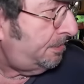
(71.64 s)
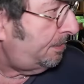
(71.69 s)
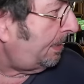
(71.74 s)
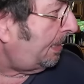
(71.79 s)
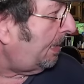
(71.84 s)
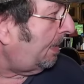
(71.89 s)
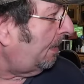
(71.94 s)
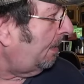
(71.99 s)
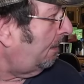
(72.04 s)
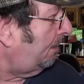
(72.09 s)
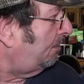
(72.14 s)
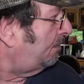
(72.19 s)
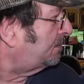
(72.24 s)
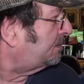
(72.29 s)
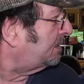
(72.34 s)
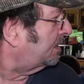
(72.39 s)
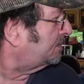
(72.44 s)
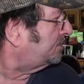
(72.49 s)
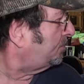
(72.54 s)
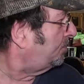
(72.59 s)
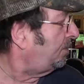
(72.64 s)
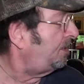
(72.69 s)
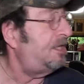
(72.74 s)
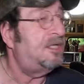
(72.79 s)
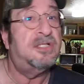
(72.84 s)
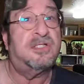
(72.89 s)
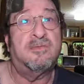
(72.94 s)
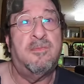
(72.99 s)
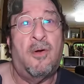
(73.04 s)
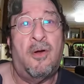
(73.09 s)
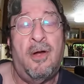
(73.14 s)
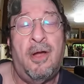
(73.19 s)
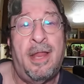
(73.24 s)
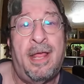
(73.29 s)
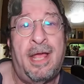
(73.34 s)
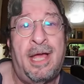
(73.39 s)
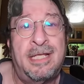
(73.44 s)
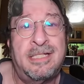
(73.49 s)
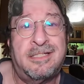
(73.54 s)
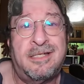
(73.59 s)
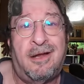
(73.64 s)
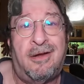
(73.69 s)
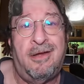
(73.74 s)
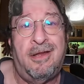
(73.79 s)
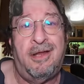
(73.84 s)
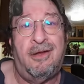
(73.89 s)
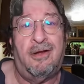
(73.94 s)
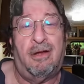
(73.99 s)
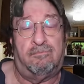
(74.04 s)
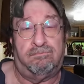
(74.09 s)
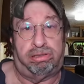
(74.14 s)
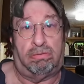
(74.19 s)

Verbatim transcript: 6:30 this morning, I start hearing,